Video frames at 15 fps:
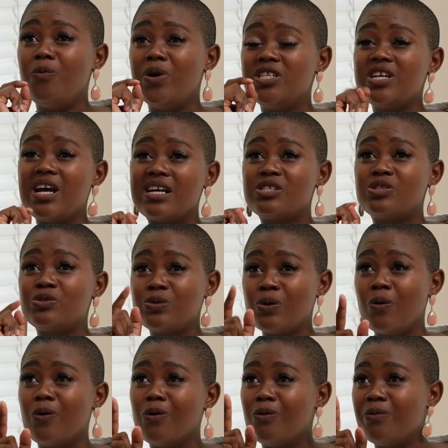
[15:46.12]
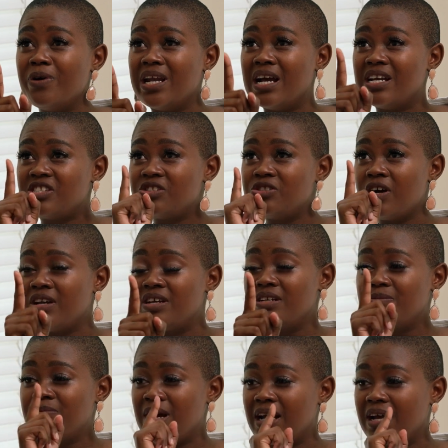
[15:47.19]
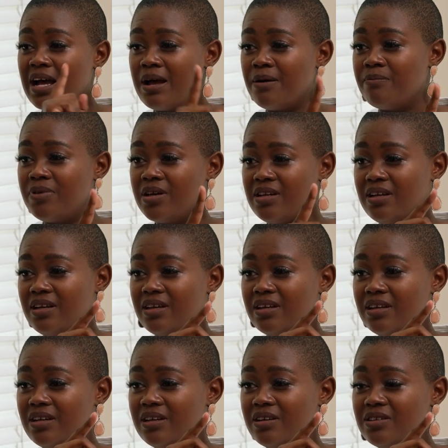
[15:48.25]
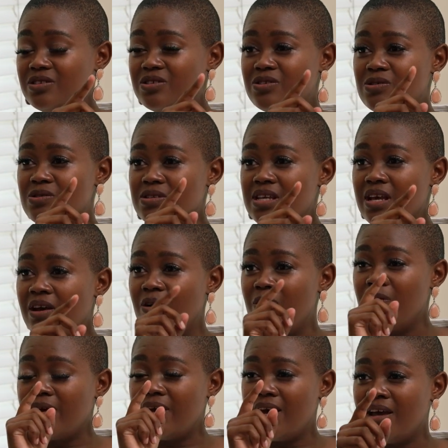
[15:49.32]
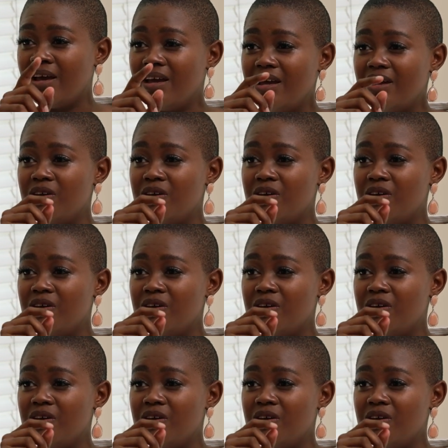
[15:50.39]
Which I saw when I started my company to say, okay,